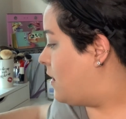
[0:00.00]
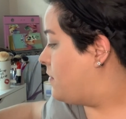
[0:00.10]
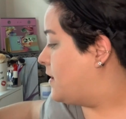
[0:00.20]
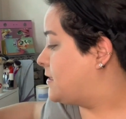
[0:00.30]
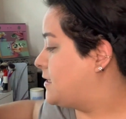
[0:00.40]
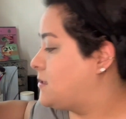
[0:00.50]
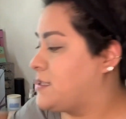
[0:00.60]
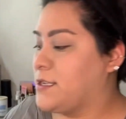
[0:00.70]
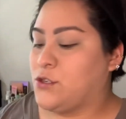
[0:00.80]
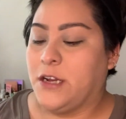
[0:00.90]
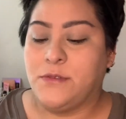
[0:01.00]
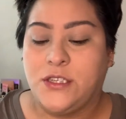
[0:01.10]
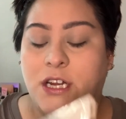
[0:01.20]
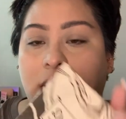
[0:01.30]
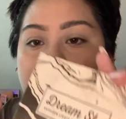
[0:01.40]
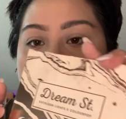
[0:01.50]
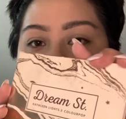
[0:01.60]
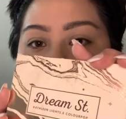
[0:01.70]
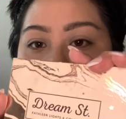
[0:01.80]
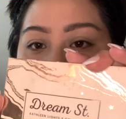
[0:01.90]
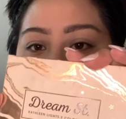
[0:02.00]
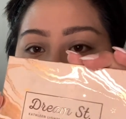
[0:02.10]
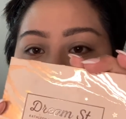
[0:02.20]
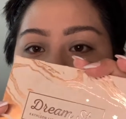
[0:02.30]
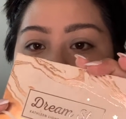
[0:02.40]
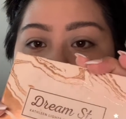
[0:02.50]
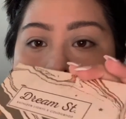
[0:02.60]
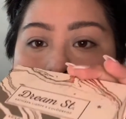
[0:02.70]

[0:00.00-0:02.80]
This is the Dream Street Kathleen Lights and ColourPop